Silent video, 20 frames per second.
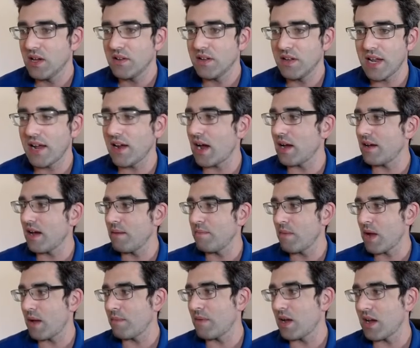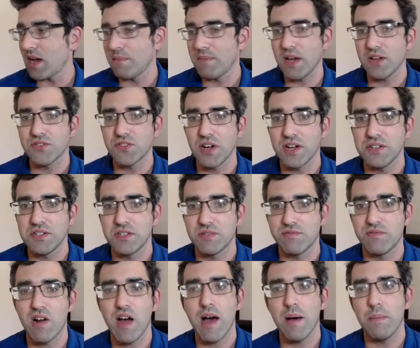I'm not trying to
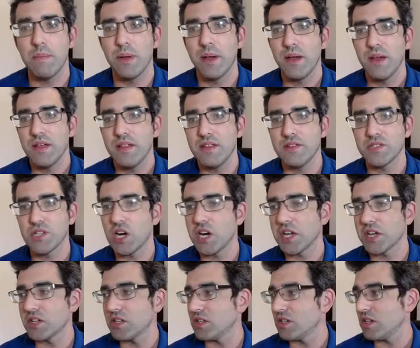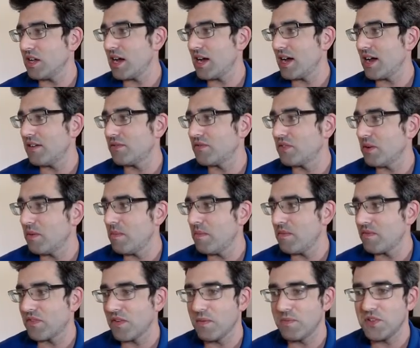rob this article from
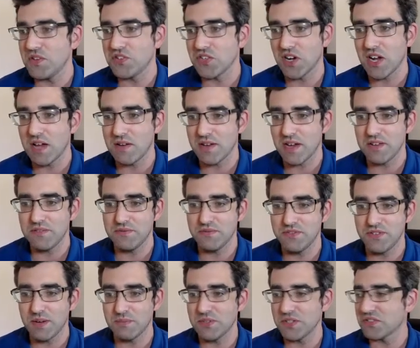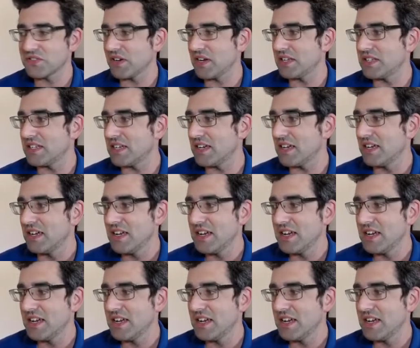the journal. I'm just trying to